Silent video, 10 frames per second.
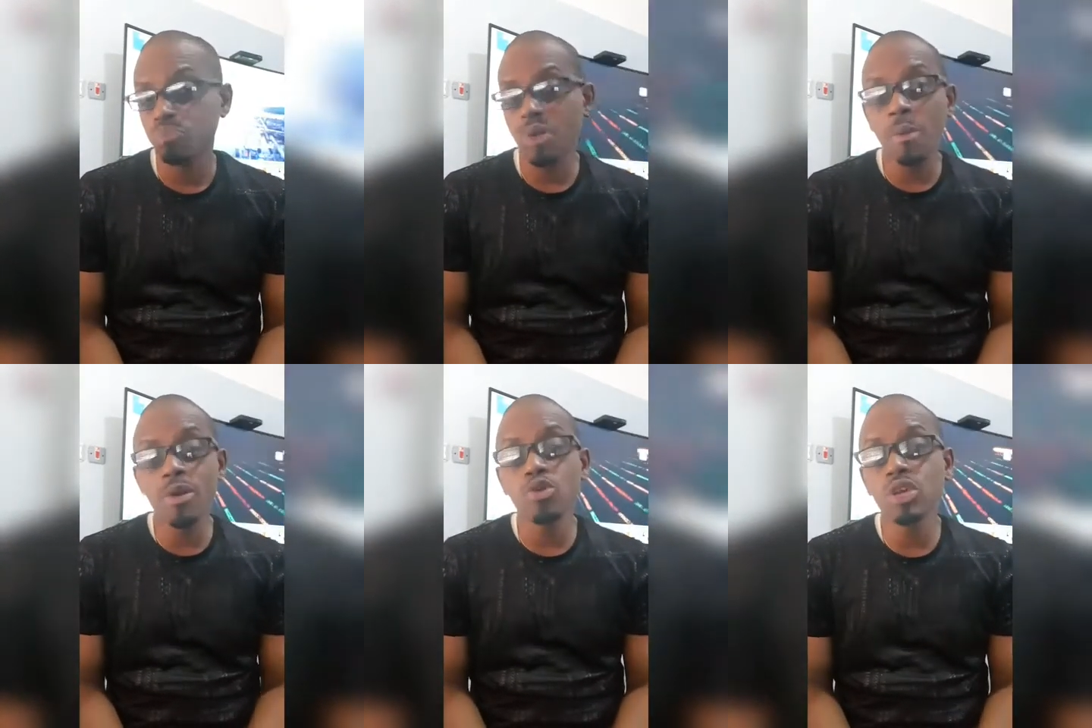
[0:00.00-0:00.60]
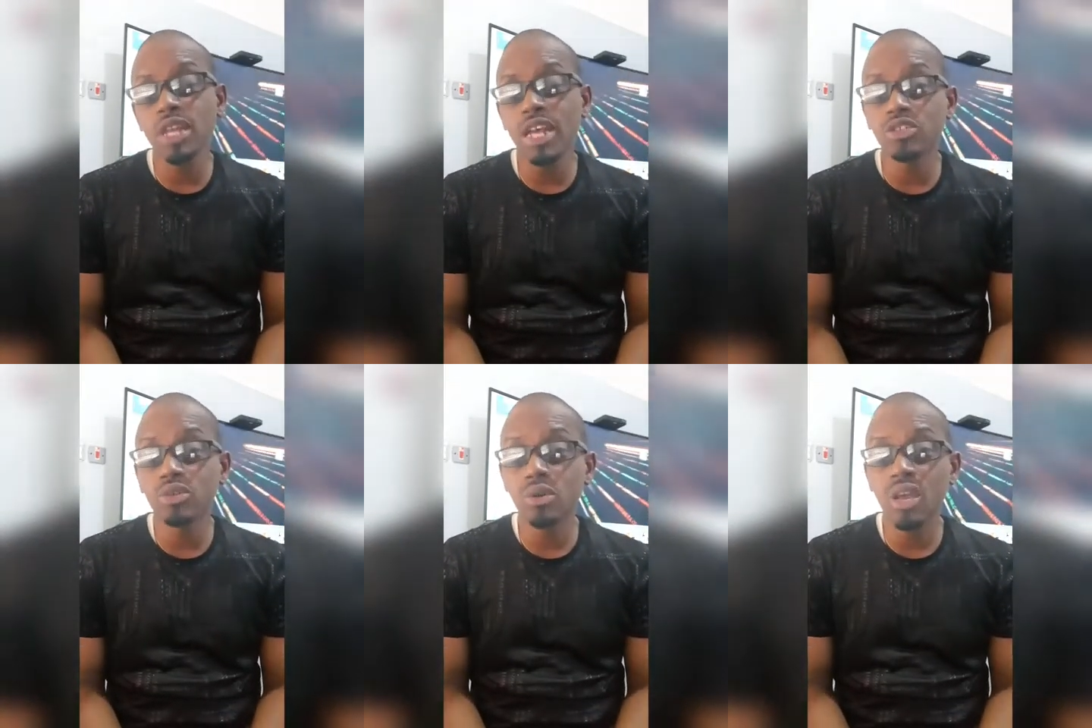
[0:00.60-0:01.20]
probably looking
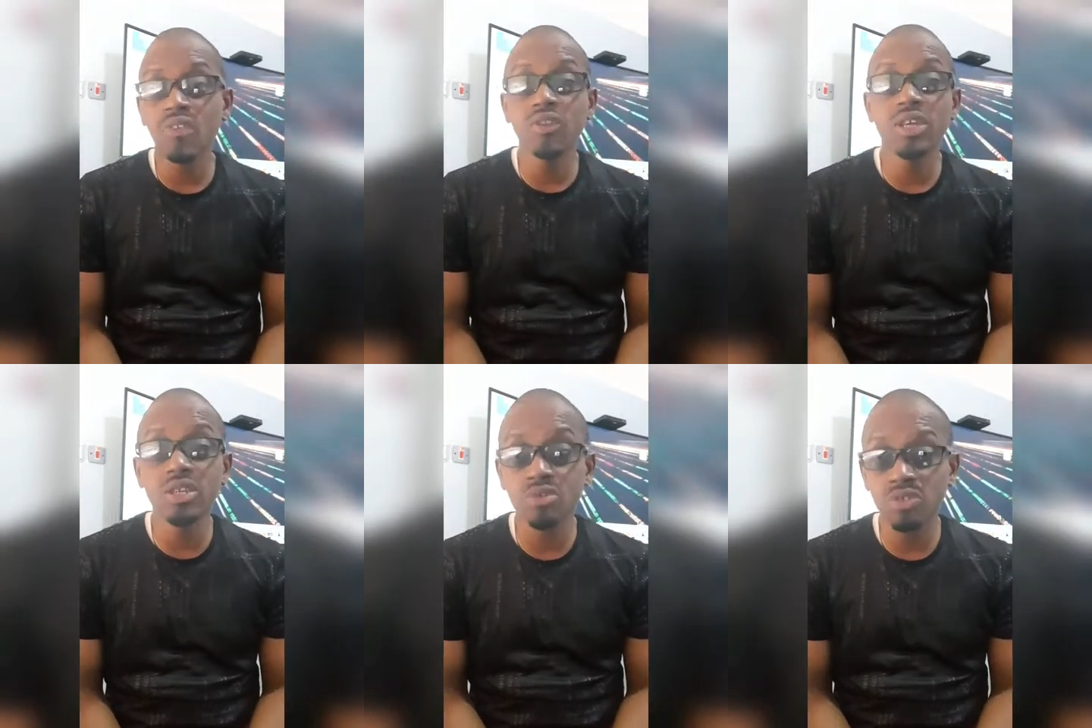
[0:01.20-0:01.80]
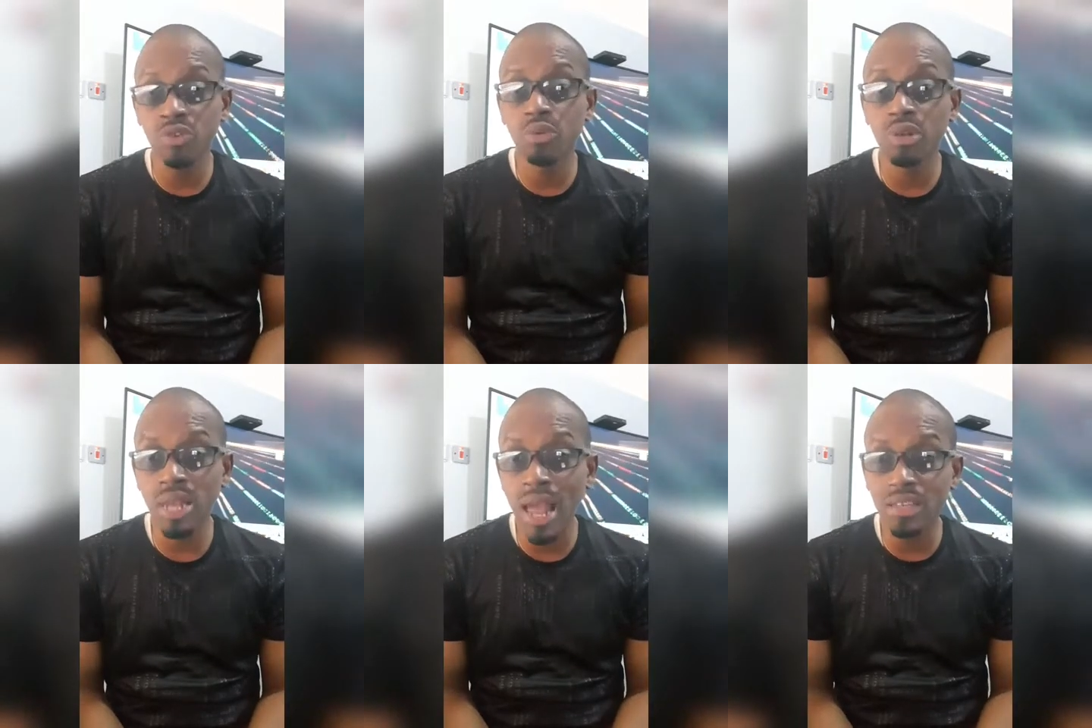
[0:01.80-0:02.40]
at your FAQs,
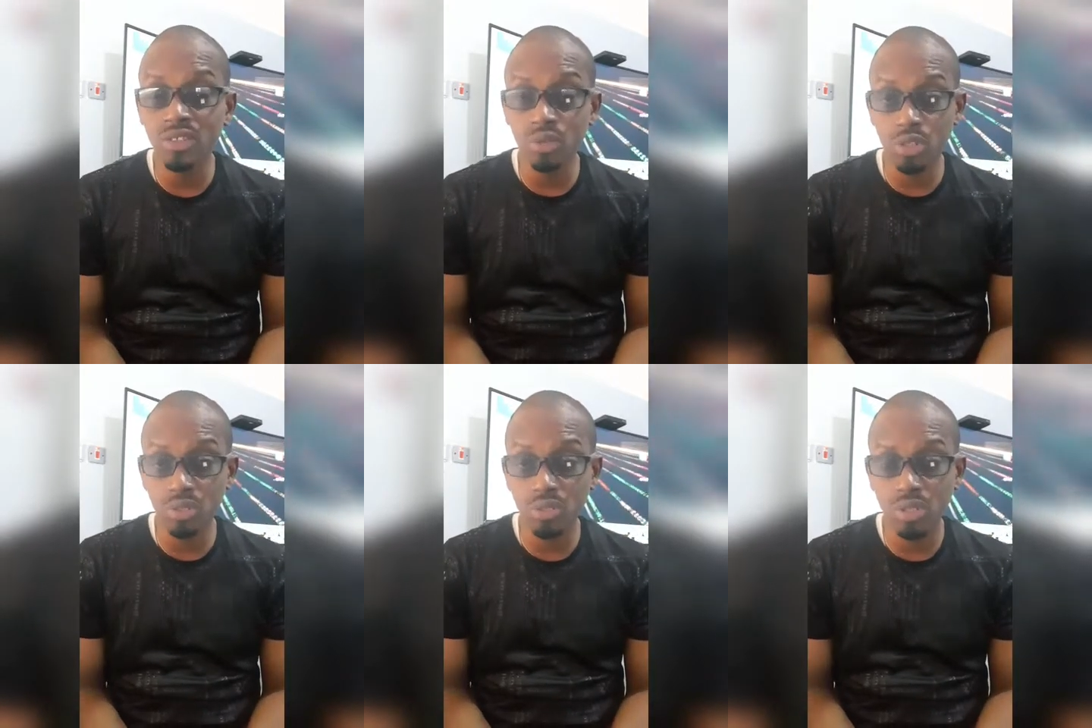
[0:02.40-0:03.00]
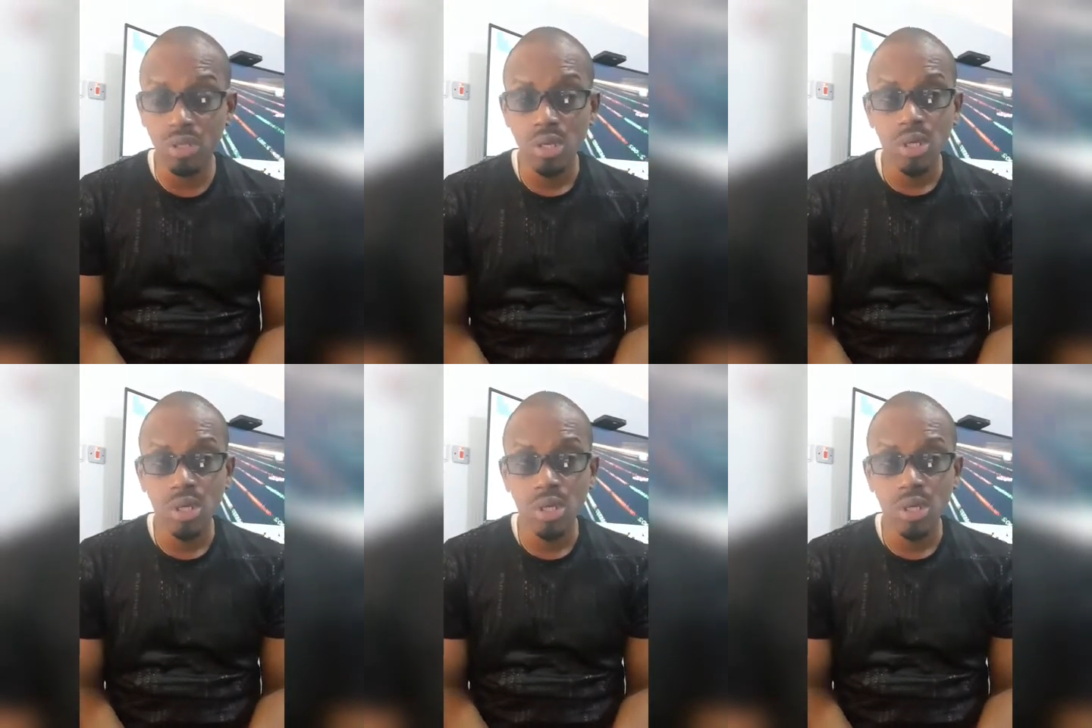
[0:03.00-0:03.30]
frequently asked questions.